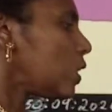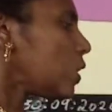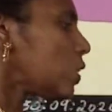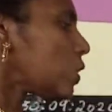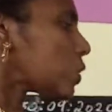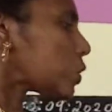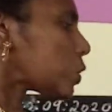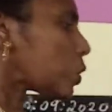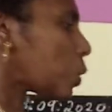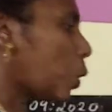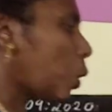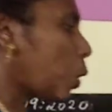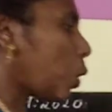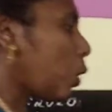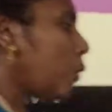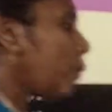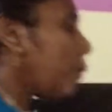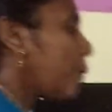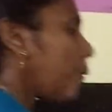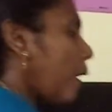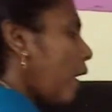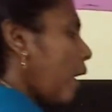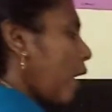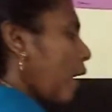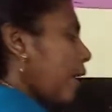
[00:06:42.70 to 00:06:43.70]
So
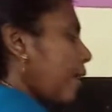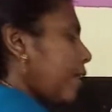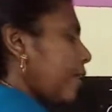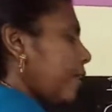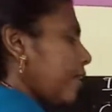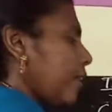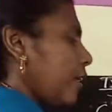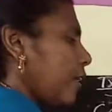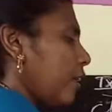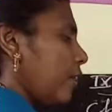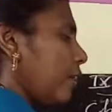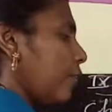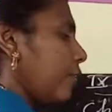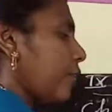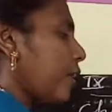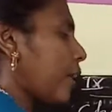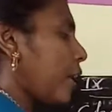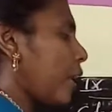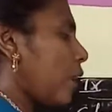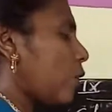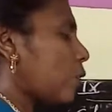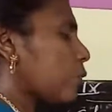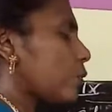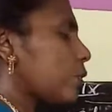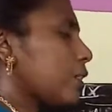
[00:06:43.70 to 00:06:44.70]
we
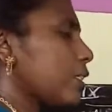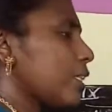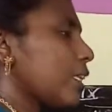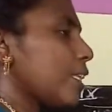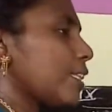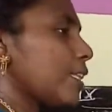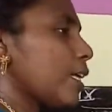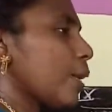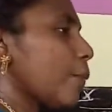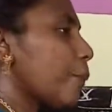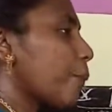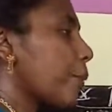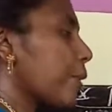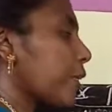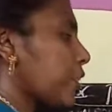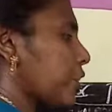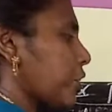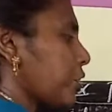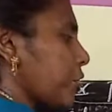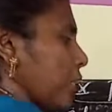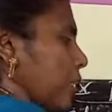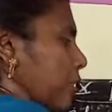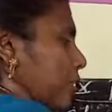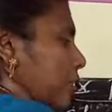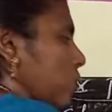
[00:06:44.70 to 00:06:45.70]
have see the
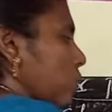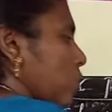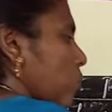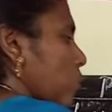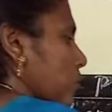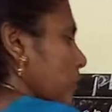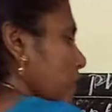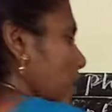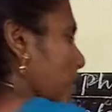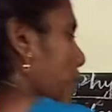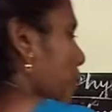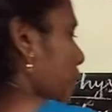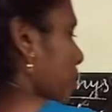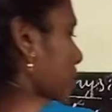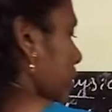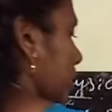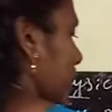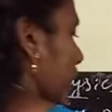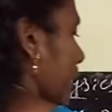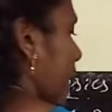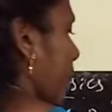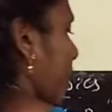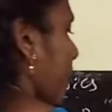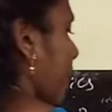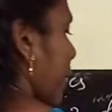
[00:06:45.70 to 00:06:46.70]
pressure. So suppose
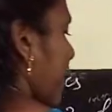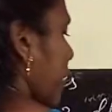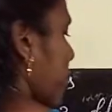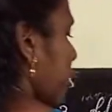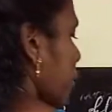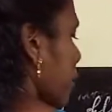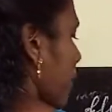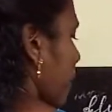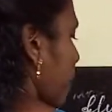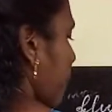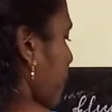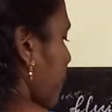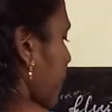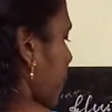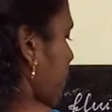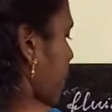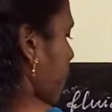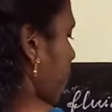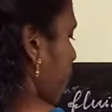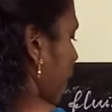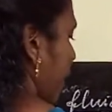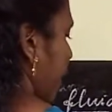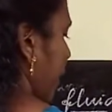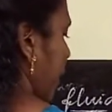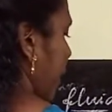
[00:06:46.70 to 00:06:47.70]
here pressure P1.